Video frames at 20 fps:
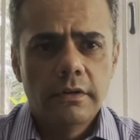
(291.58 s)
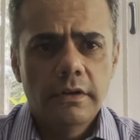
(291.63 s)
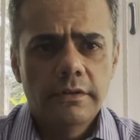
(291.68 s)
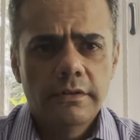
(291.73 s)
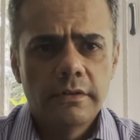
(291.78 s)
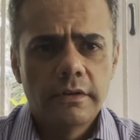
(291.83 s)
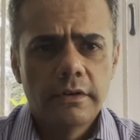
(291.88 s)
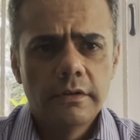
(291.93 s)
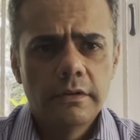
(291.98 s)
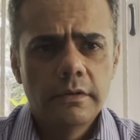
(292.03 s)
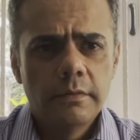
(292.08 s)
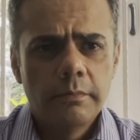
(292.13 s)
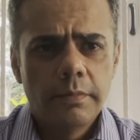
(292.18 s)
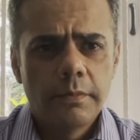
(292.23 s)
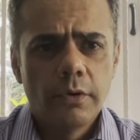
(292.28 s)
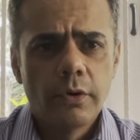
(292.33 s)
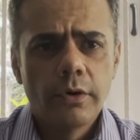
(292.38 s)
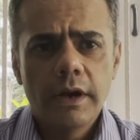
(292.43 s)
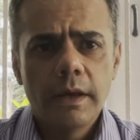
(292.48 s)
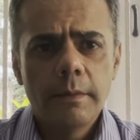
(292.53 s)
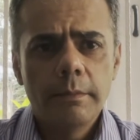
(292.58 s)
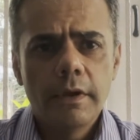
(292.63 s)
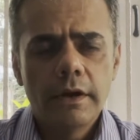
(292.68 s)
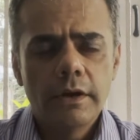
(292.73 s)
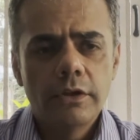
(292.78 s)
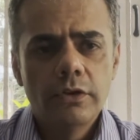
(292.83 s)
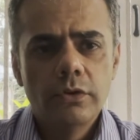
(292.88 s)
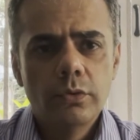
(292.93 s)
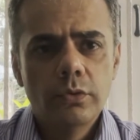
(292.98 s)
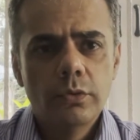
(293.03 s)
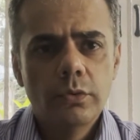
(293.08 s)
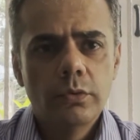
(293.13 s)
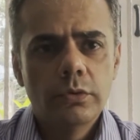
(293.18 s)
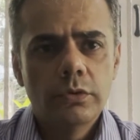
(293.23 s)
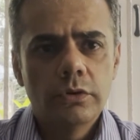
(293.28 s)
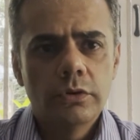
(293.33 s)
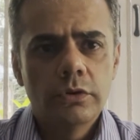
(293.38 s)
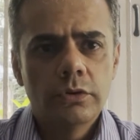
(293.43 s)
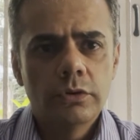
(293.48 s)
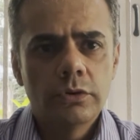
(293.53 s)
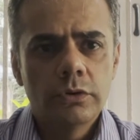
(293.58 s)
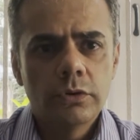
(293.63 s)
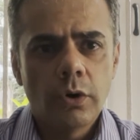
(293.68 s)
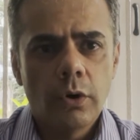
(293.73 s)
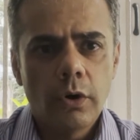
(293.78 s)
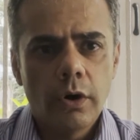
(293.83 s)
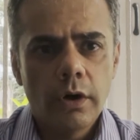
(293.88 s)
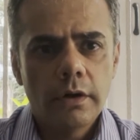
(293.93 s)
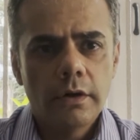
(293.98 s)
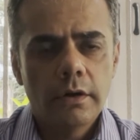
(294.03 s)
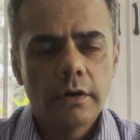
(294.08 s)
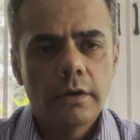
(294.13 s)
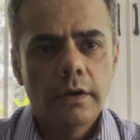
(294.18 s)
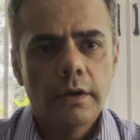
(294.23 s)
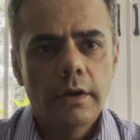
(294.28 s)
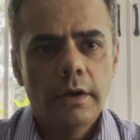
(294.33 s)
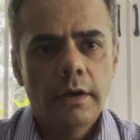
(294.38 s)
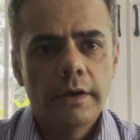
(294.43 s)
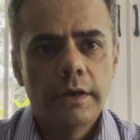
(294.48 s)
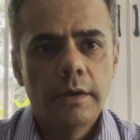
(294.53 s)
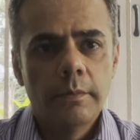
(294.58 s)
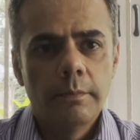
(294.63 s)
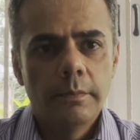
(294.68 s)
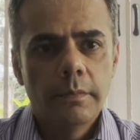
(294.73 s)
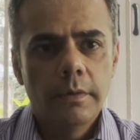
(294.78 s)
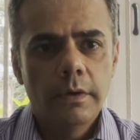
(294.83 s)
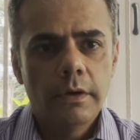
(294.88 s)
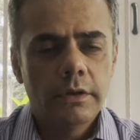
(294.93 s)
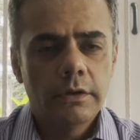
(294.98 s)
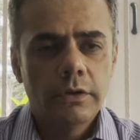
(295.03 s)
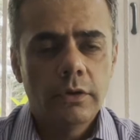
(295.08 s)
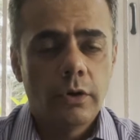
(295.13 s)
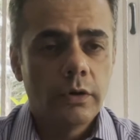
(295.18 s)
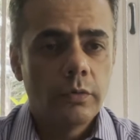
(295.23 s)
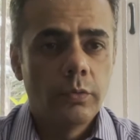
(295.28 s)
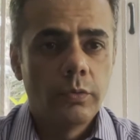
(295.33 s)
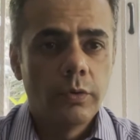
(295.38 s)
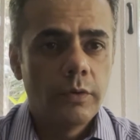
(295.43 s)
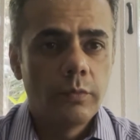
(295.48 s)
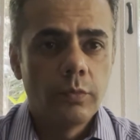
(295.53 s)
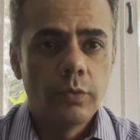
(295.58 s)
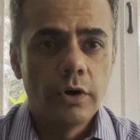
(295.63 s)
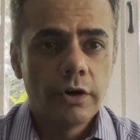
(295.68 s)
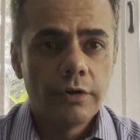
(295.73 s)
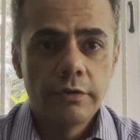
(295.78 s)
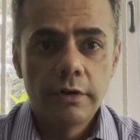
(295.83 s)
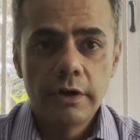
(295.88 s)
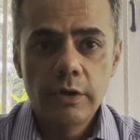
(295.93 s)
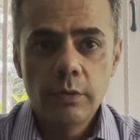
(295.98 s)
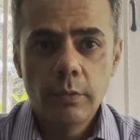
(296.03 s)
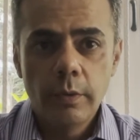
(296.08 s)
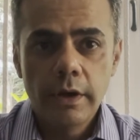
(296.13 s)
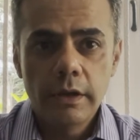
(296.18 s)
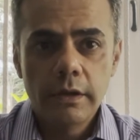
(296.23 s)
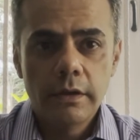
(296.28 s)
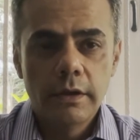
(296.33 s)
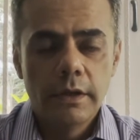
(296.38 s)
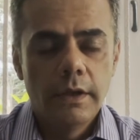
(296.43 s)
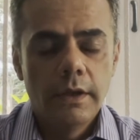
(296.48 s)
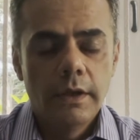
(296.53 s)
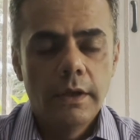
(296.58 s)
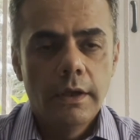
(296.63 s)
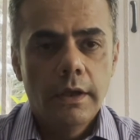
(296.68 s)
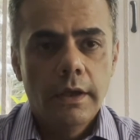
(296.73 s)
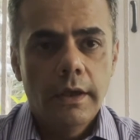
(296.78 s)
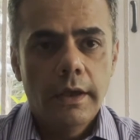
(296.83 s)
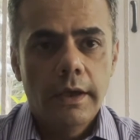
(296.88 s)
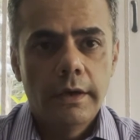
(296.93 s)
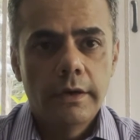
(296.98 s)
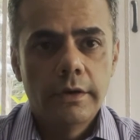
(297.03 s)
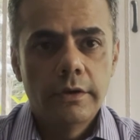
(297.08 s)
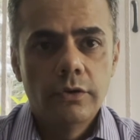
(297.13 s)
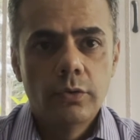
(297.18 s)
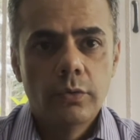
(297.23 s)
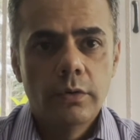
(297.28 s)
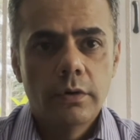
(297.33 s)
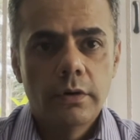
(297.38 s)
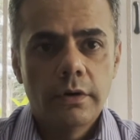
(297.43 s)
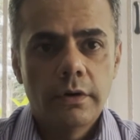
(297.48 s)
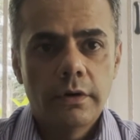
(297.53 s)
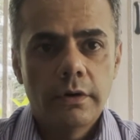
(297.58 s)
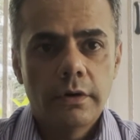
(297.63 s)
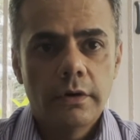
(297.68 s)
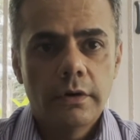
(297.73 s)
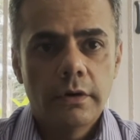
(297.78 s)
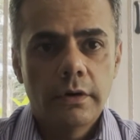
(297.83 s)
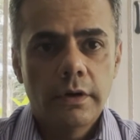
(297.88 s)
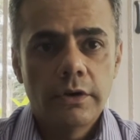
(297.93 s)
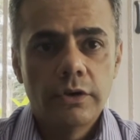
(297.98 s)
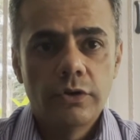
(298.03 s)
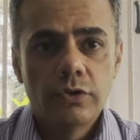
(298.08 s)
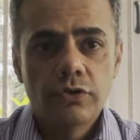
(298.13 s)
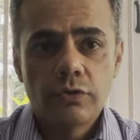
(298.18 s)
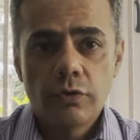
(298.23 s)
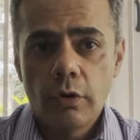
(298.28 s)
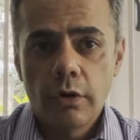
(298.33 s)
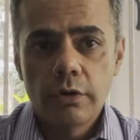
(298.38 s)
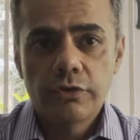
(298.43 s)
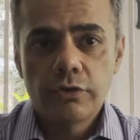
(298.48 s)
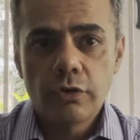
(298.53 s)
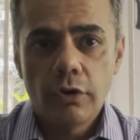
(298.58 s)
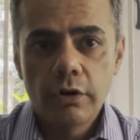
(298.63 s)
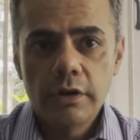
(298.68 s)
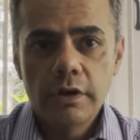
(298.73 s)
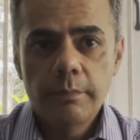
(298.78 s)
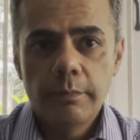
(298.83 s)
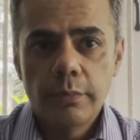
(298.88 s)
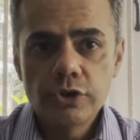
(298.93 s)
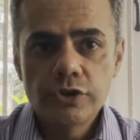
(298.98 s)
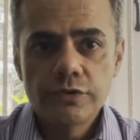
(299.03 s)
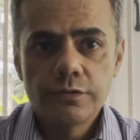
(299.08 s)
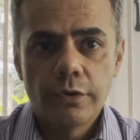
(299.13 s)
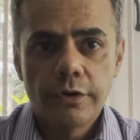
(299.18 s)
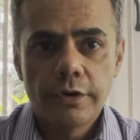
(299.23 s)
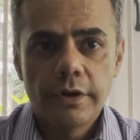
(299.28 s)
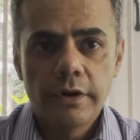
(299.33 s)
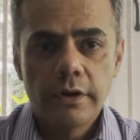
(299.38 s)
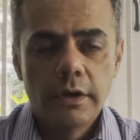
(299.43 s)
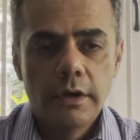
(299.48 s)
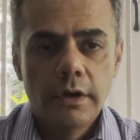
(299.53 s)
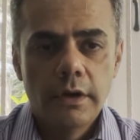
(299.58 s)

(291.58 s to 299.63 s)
certain program that you thought would have worked really well, and you strongly pushed for it,